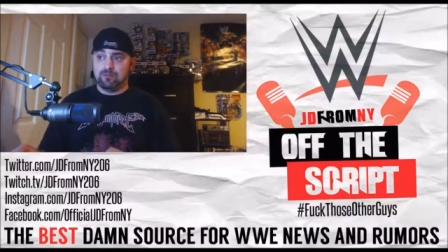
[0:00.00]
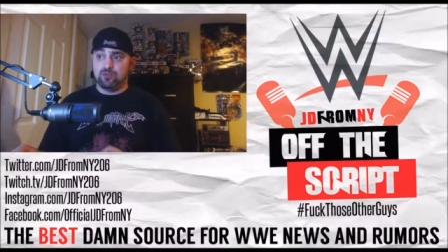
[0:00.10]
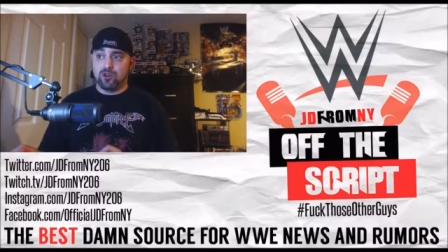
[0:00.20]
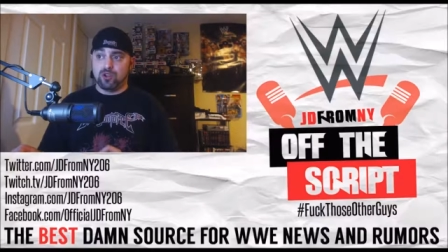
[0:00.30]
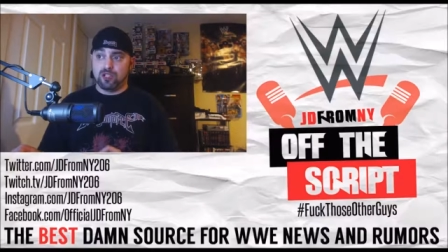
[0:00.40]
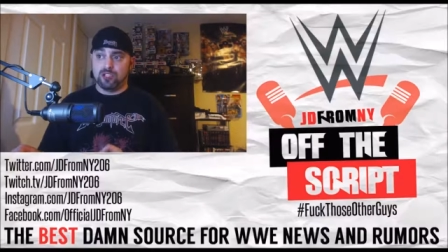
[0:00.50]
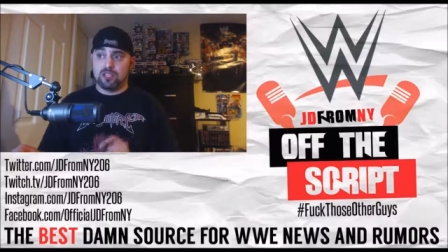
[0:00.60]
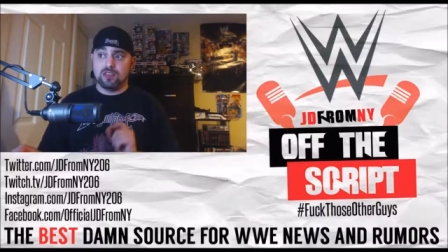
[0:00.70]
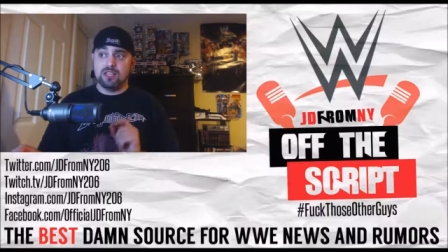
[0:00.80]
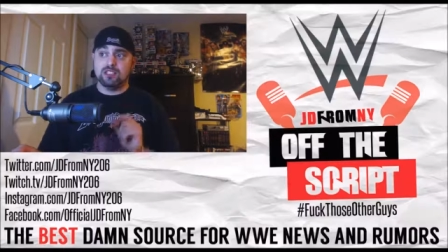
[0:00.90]
brought
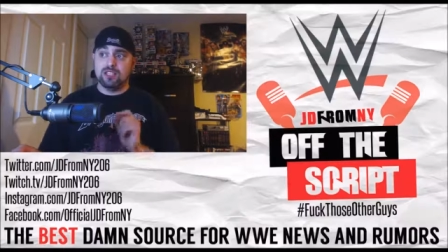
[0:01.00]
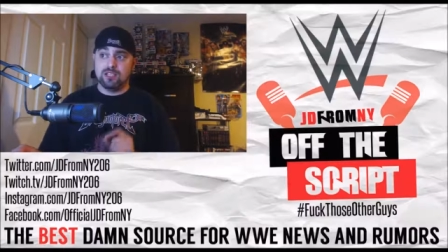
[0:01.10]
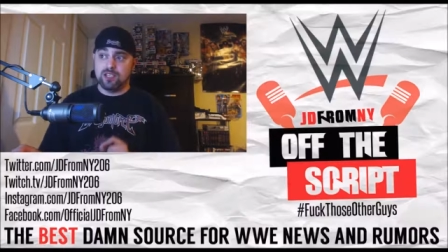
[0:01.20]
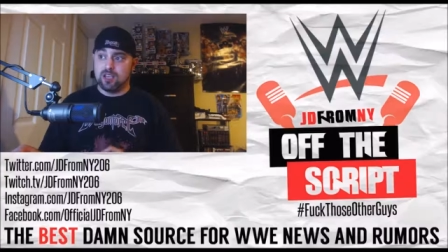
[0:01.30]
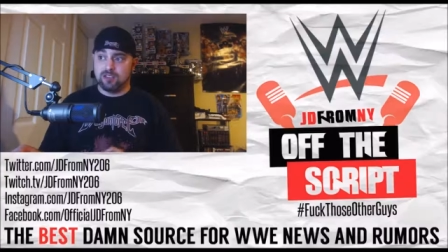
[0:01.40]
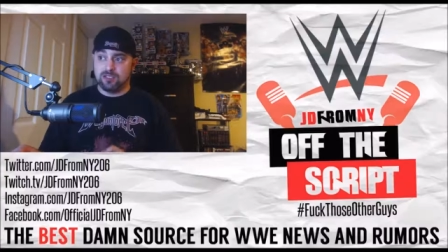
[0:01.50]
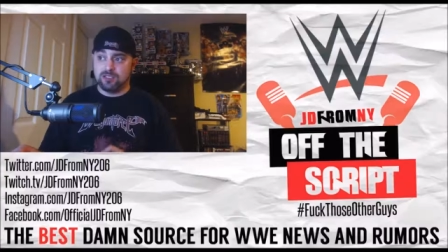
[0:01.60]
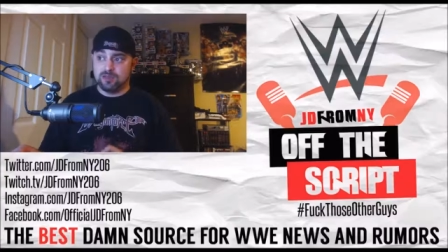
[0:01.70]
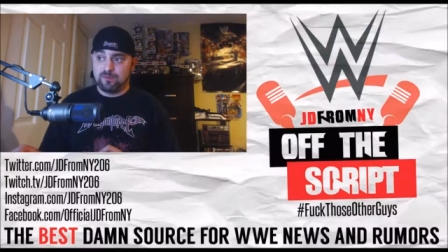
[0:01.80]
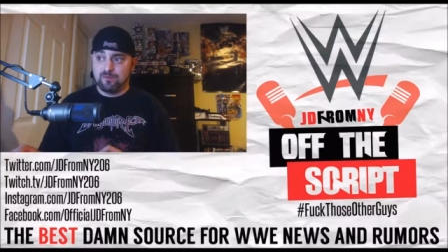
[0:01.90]
us these
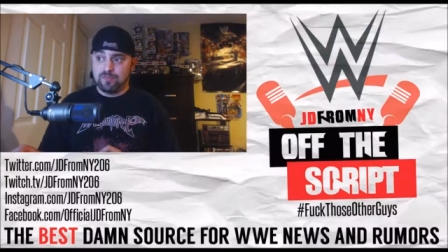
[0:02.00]
details.